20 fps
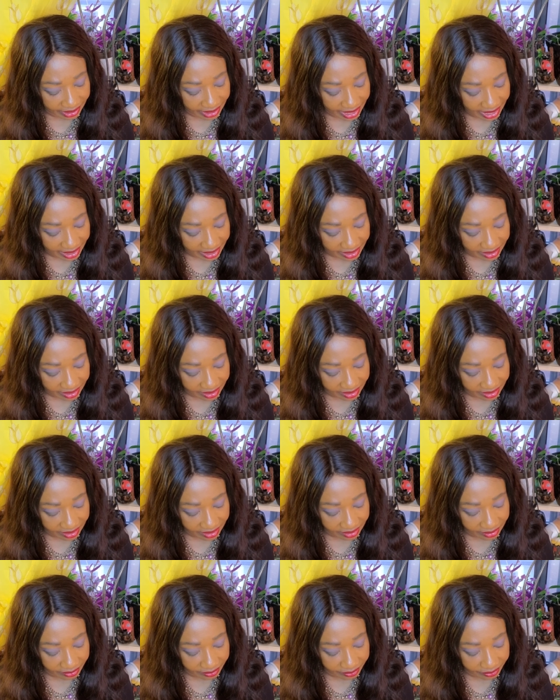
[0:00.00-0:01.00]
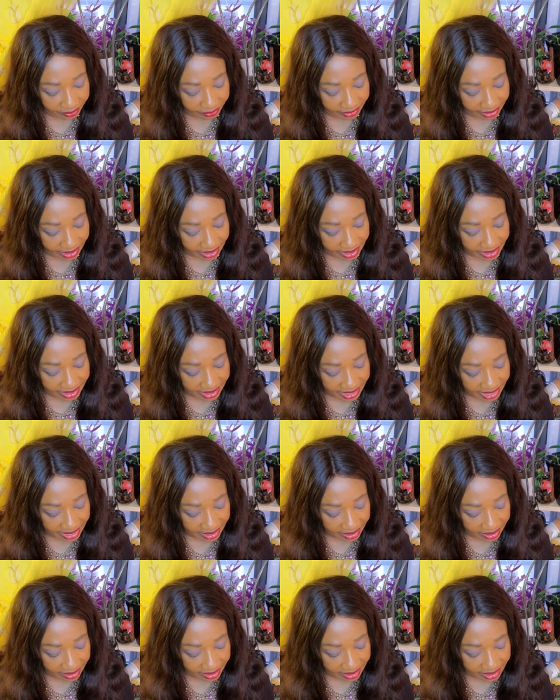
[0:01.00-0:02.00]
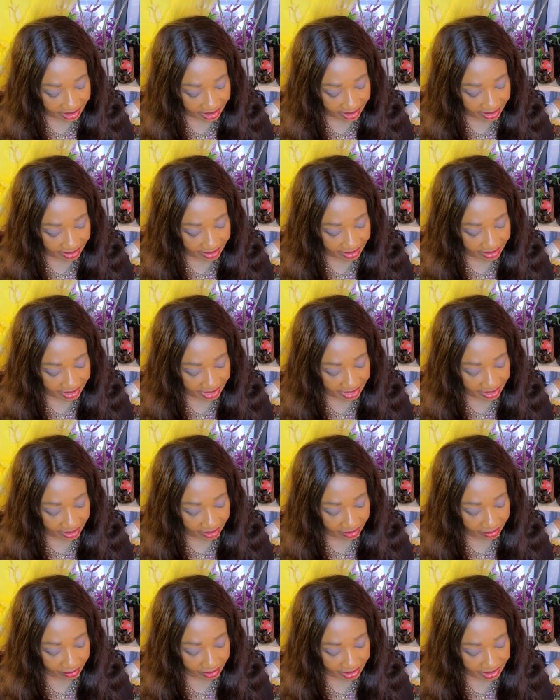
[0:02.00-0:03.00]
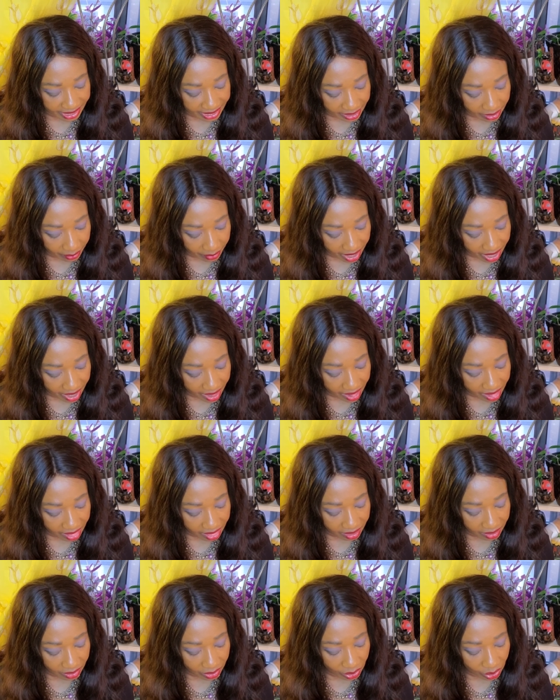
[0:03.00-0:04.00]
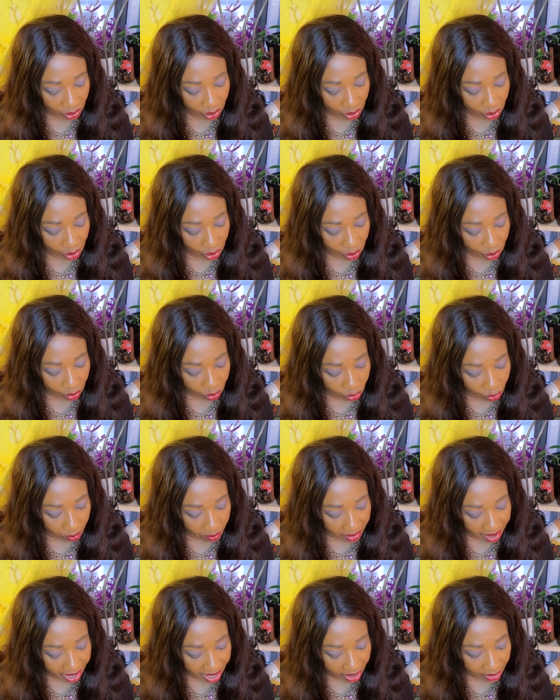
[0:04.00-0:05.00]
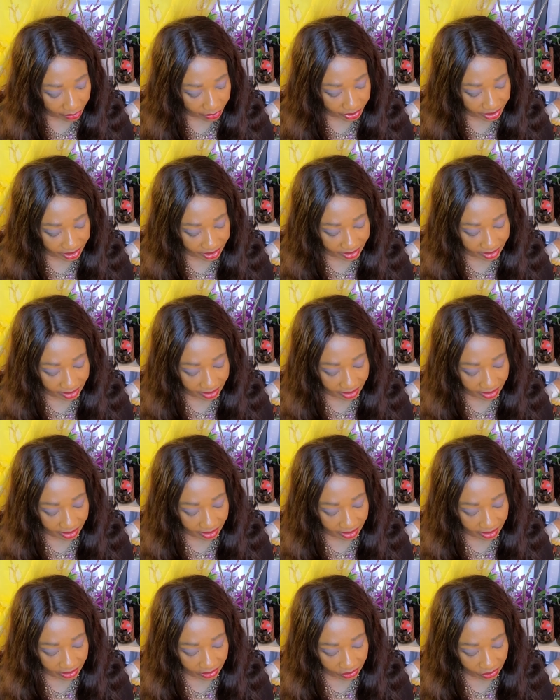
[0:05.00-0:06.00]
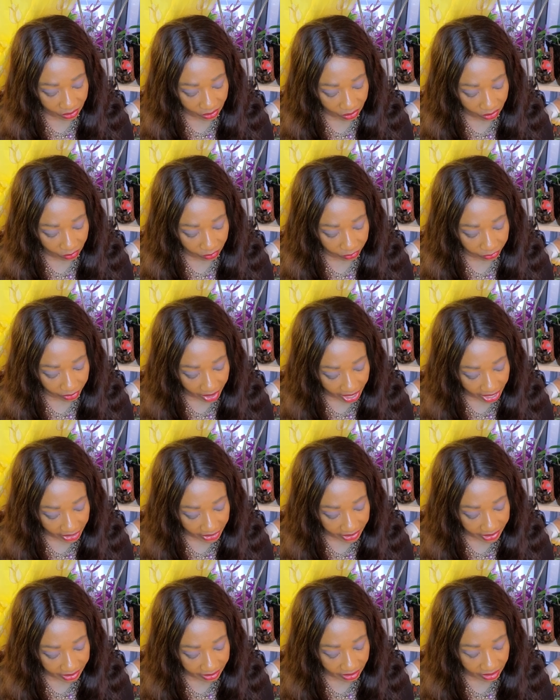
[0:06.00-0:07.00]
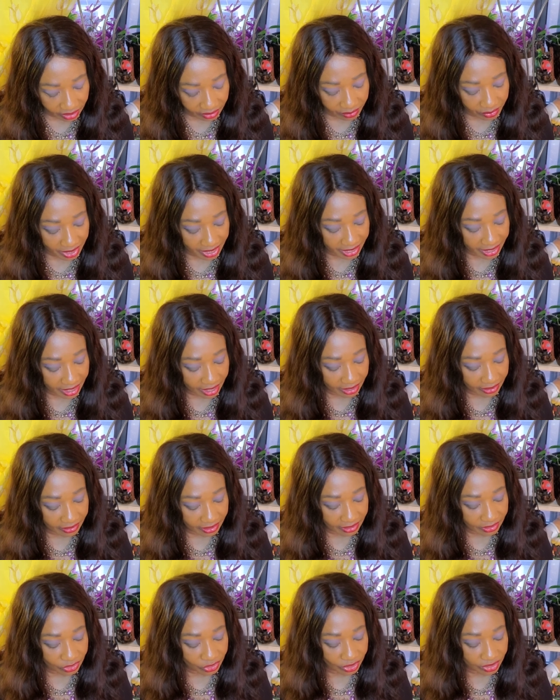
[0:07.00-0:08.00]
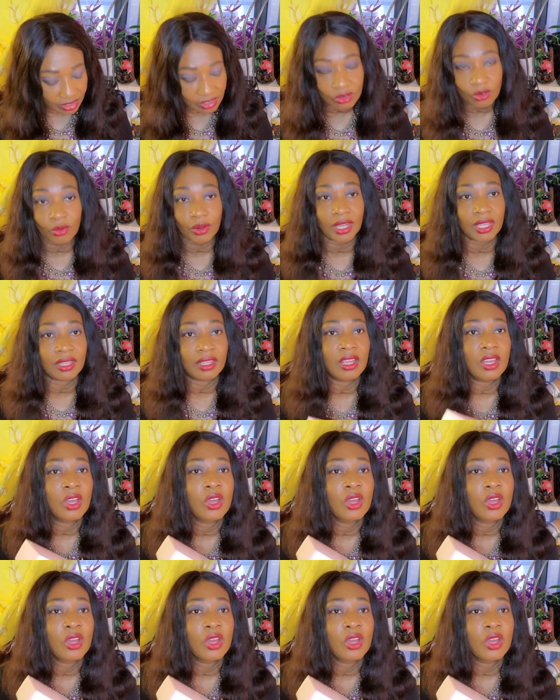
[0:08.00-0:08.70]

like a cin, cin, cin, cinnamon coumarin violet oh my god it's just great